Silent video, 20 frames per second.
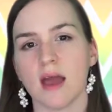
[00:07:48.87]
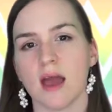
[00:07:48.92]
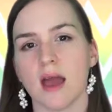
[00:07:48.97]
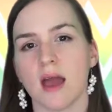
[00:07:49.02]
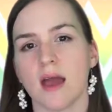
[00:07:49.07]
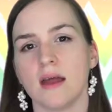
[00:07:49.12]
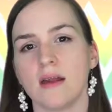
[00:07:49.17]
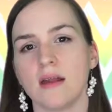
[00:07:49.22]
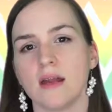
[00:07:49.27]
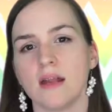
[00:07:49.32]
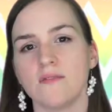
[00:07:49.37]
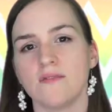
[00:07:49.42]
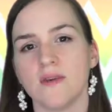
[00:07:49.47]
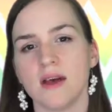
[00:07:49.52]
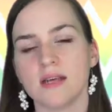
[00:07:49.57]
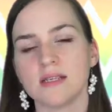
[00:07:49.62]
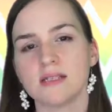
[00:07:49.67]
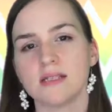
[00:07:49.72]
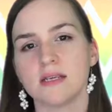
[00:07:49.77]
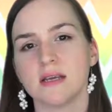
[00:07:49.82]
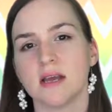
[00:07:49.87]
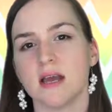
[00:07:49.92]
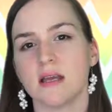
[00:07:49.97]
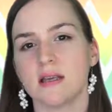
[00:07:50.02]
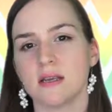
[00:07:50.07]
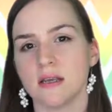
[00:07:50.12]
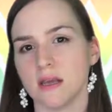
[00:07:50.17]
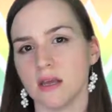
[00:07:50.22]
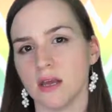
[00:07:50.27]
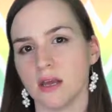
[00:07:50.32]
and investigate
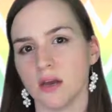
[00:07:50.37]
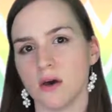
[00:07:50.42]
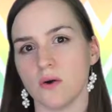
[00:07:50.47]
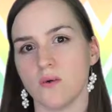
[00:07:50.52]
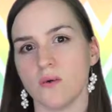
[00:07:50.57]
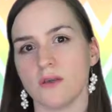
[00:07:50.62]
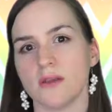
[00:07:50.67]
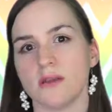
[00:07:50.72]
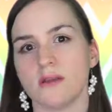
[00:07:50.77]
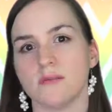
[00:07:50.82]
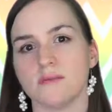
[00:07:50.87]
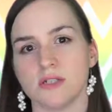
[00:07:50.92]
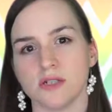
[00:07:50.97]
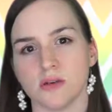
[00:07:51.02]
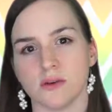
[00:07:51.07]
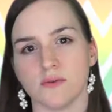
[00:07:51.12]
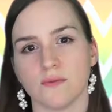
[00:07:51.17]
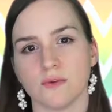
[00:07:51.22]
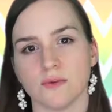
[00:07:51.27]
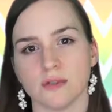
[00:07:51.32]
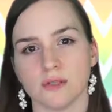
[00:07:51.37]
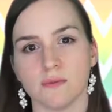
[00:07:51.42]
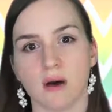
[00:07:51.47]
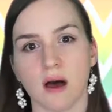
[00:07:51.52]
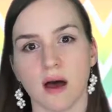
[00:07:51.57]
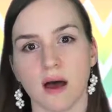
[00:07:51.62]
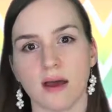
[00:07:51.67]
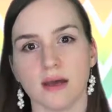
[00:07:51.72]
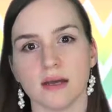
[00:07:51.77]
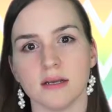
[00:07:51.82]
the ego with an observer's
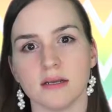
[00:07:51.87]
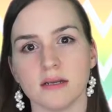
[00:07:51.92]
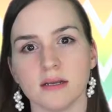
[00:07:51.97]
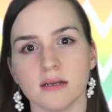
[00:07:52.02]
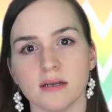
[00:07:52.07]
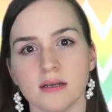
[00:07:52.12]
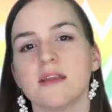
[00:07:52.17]
mind.